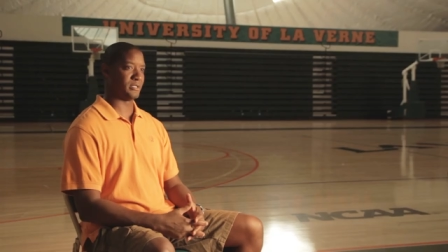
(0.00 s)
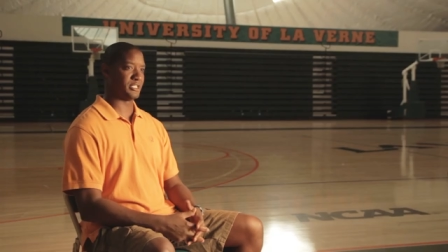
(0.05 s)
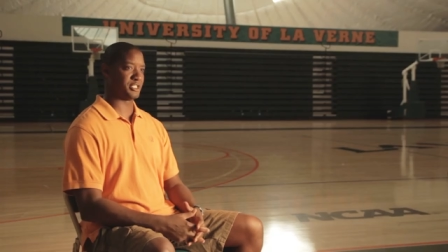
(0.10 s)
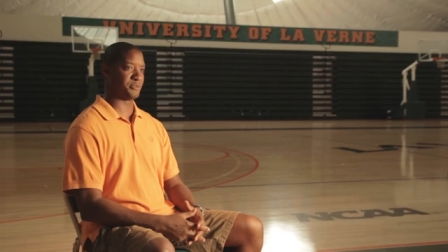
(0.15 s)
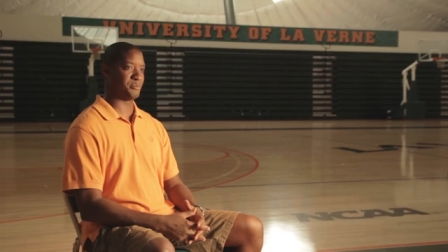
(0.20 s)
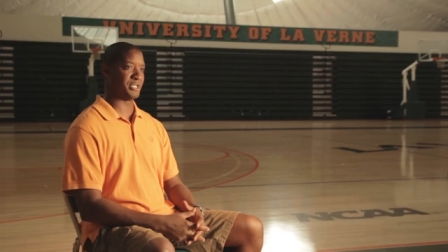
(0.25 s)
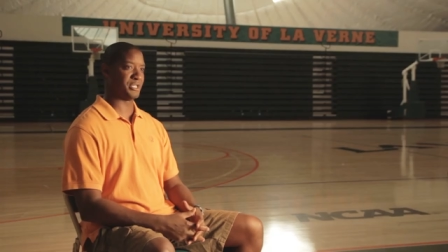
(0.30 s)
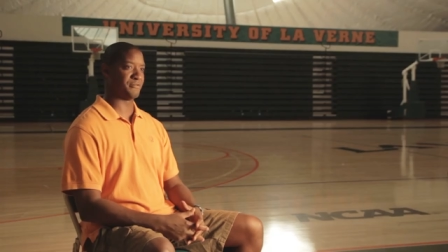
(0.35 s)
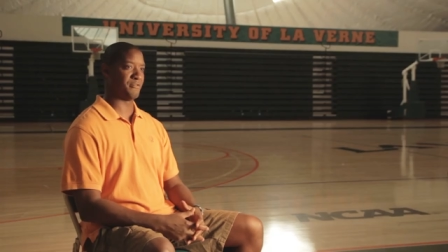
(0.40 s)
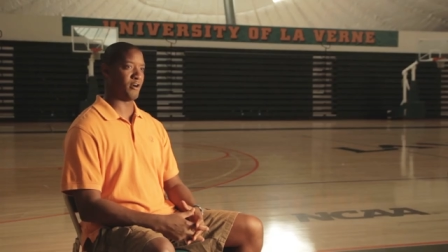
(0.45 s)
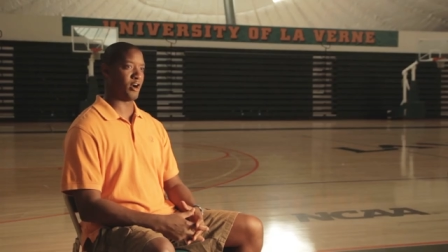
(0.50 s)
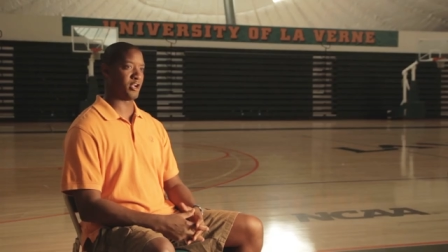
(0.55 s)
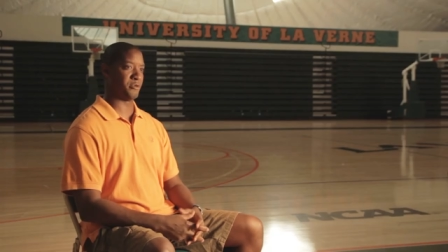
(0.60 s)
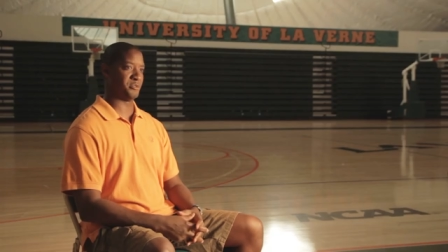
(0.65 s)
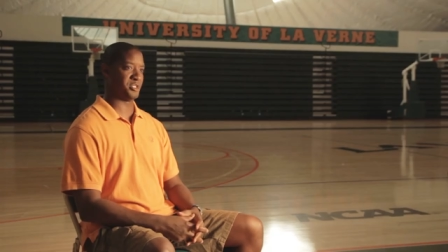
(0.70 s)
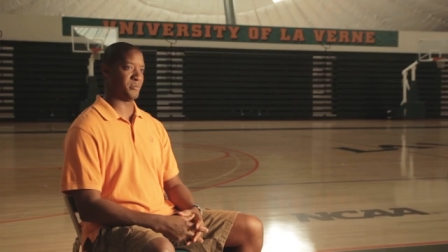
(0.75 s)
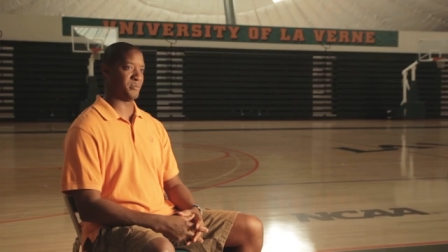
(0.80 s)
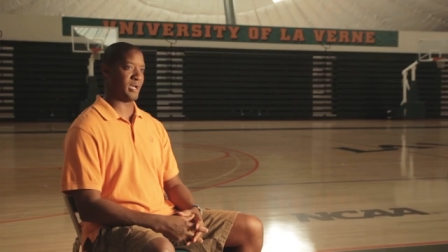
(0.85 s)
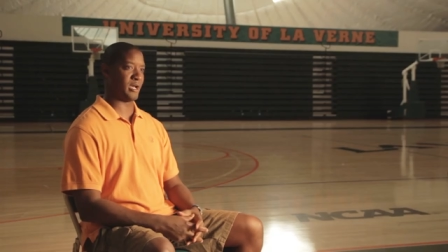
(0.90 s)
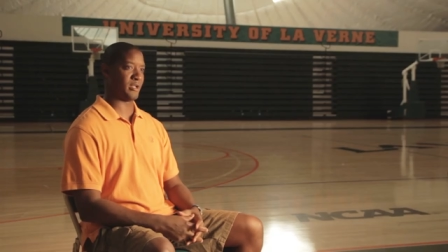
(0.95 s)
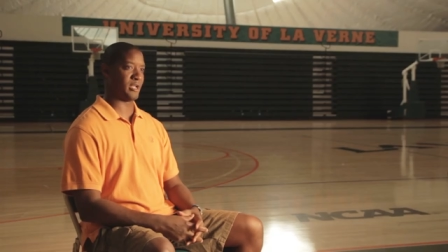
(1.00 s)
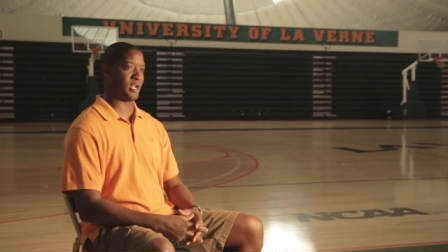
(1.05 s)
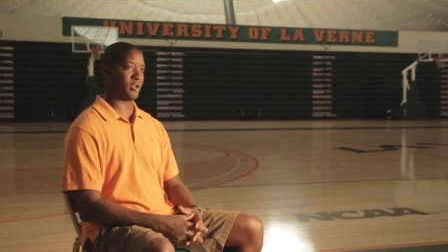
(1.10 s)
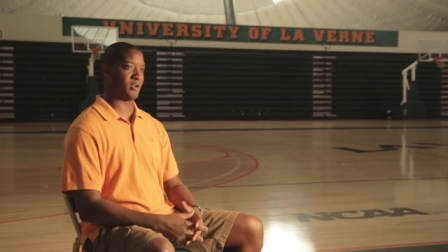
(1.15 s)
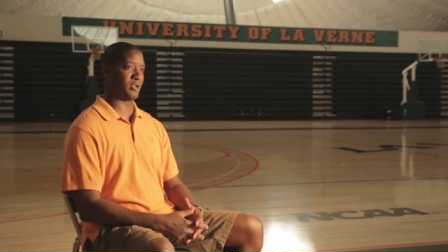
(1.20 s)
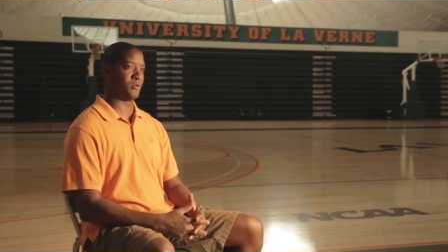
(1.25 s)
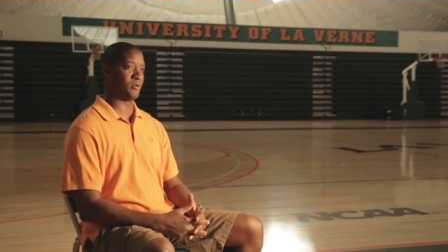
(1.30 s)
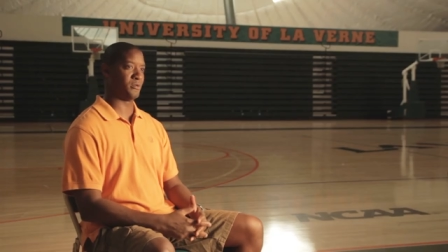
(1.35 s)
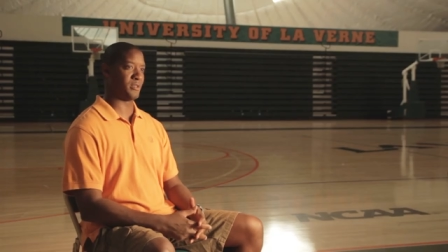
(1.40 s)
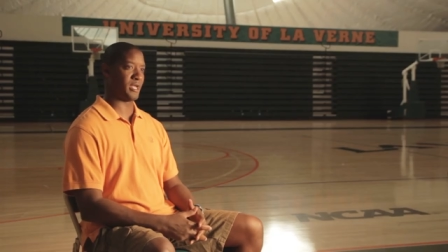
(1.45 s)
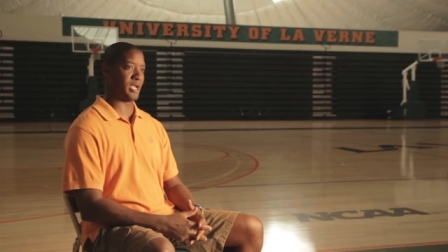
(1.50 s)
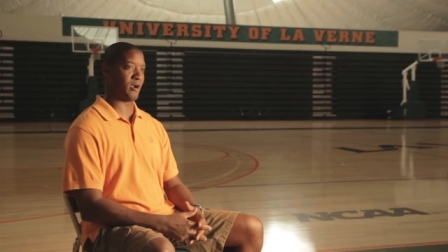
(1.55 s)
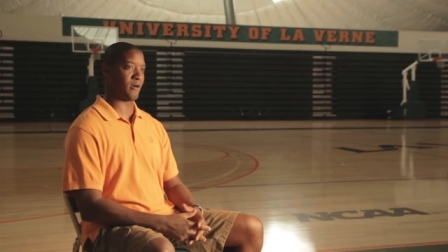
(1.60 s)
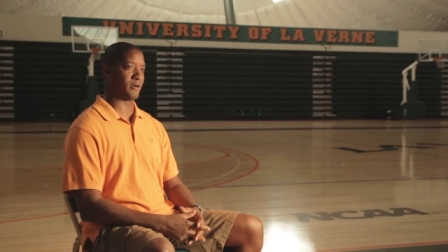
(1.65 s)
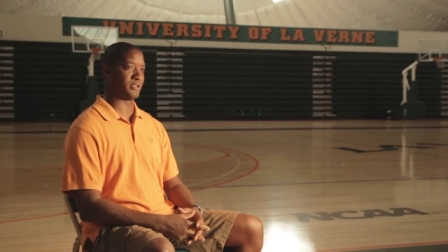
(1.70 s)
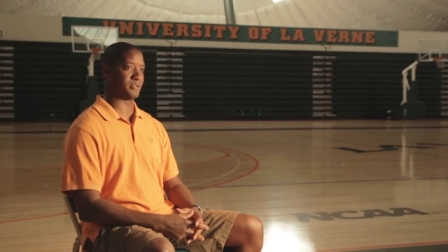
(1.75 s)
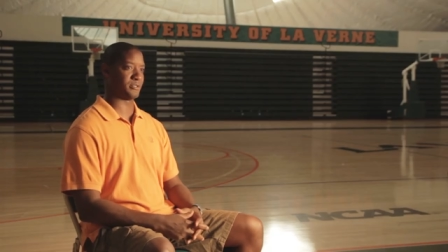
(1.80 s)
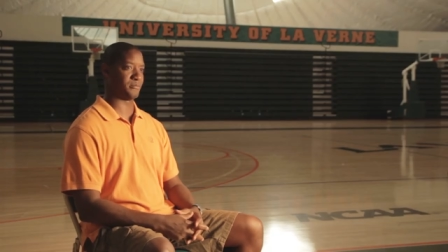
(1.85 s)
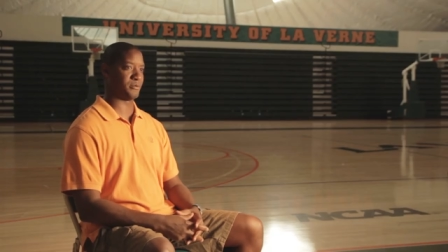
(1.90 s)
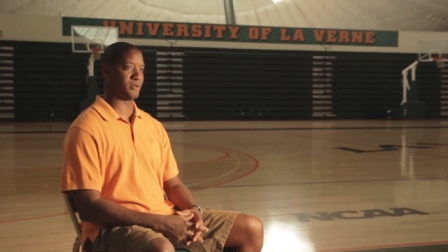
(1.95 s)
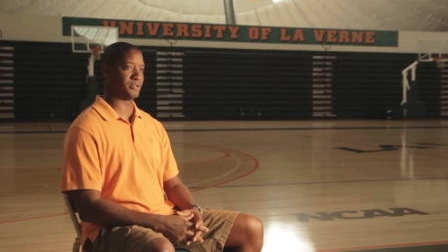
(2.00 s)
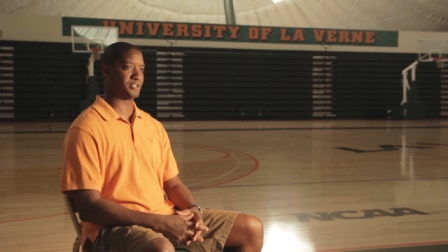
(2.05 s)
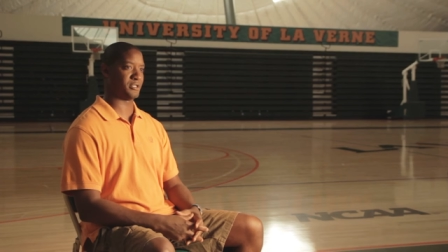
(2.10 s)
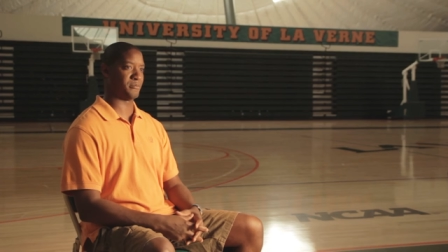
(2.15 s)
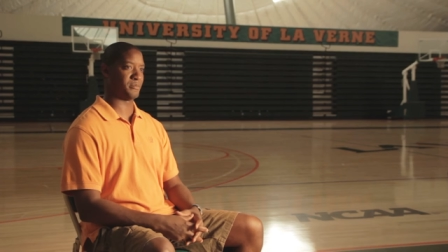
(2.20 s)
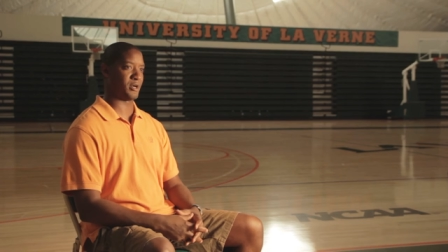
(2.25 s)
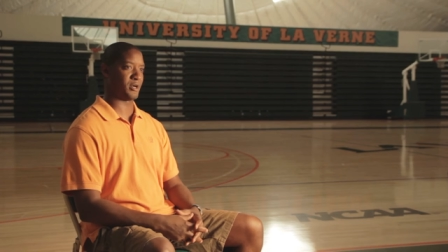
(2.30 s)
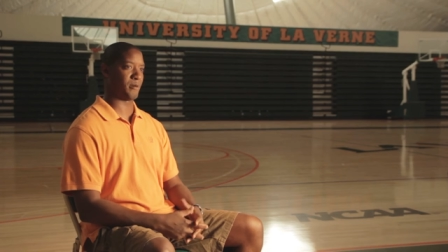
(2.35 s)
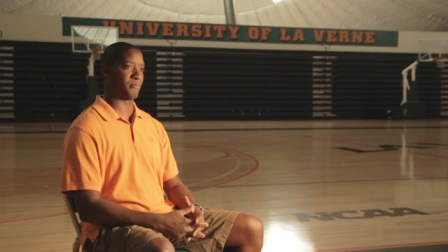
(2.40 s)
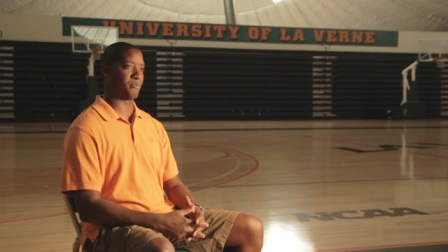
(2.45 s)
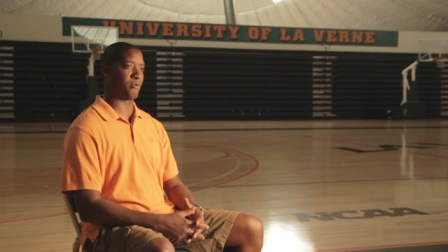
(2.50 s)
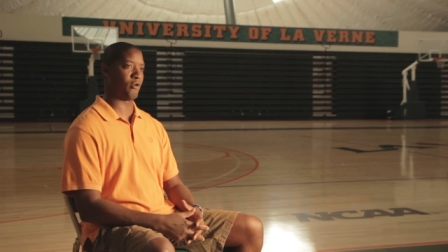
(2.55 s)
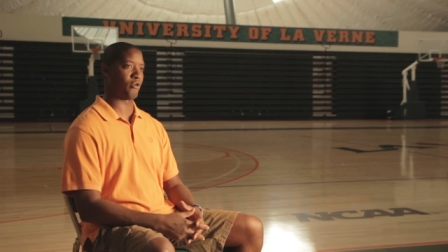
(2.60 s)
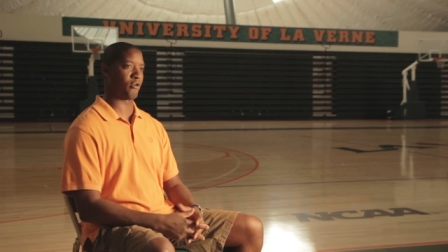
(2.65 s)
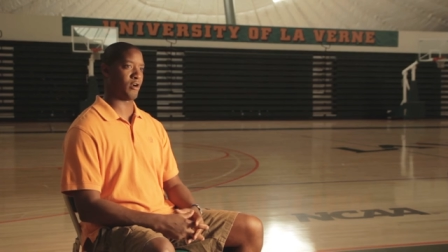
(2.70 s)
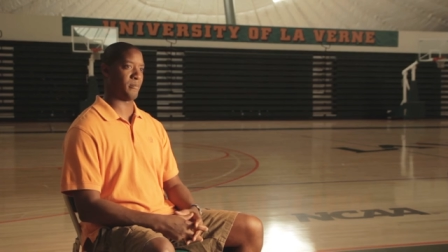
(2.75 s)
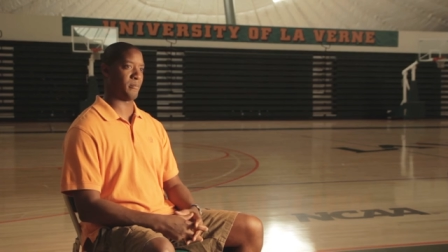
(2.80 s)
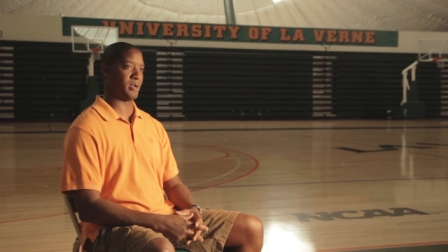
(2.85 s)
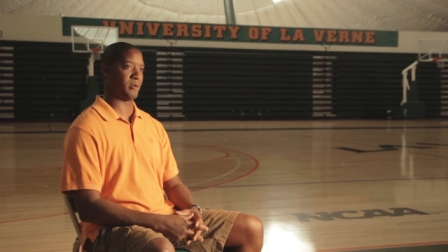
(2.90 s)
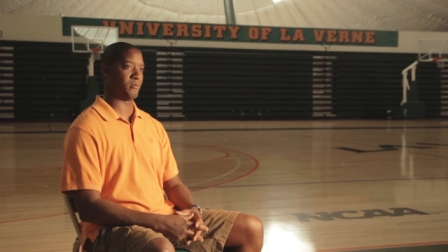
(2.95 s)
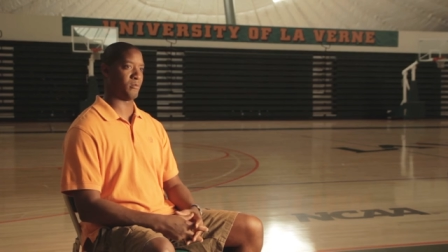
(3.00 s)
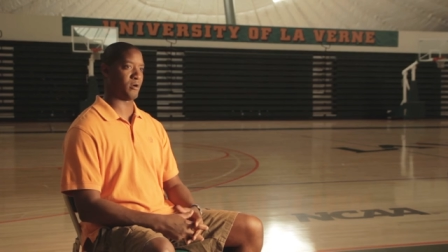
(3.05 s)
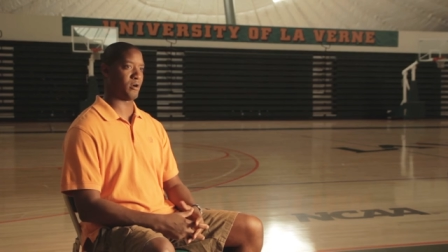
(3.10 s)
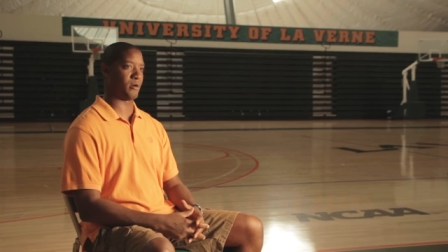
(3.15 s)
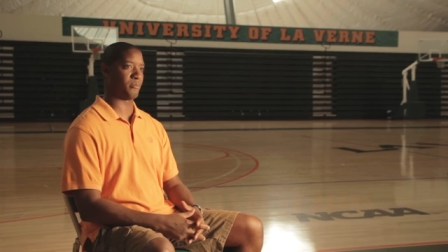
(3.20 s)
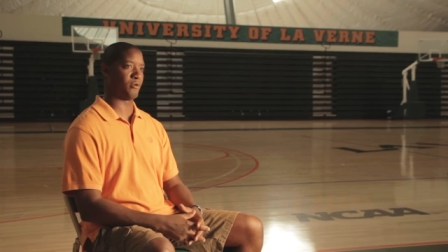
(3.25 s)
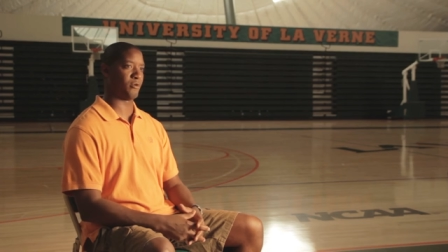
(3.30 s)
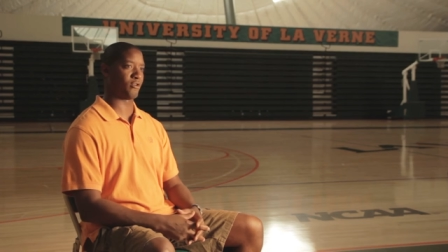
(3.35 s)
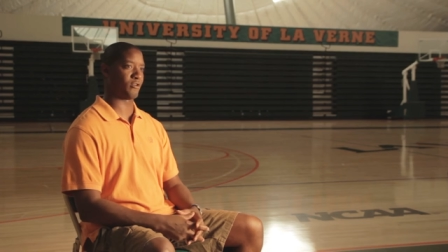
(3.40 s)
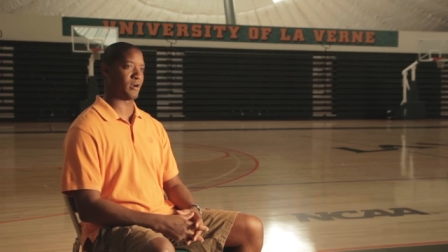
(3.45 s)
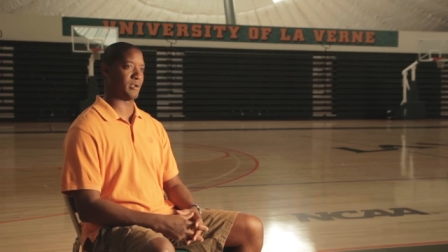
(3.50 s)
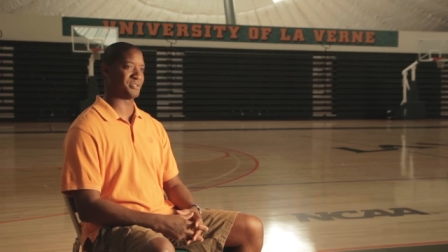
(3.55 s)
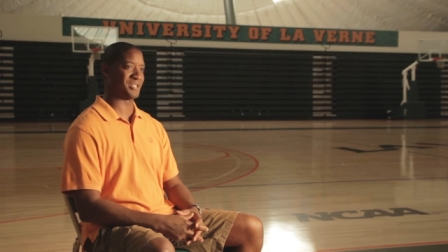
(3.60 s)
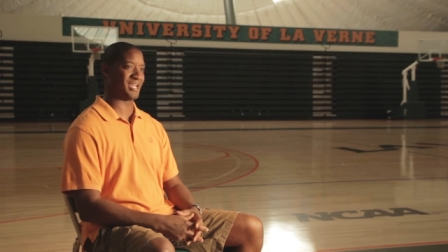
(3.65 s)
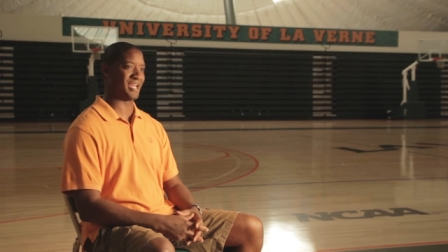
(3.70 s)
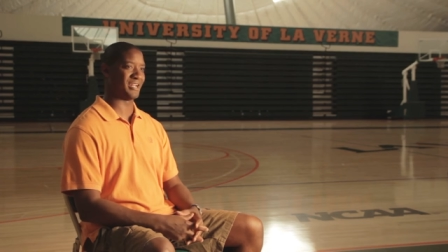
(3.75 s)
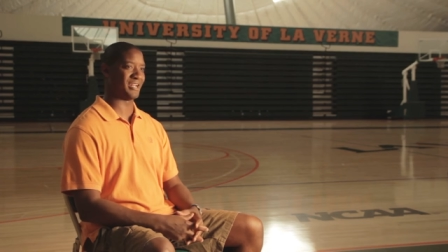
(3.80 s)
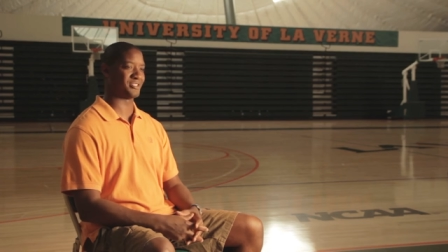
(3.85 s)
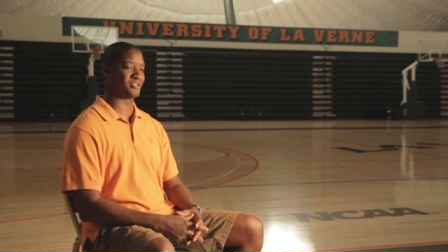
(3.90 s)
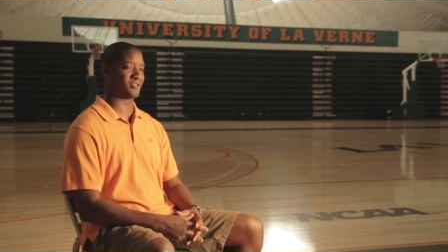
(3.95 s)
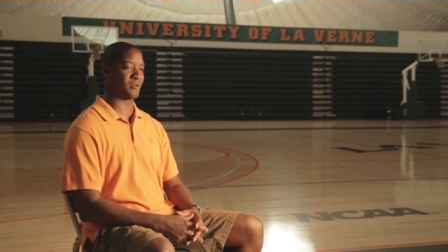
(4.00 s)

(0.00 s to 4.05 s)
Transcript: it speaks volumes about not only who they are as a person, but our program and where our program's headed.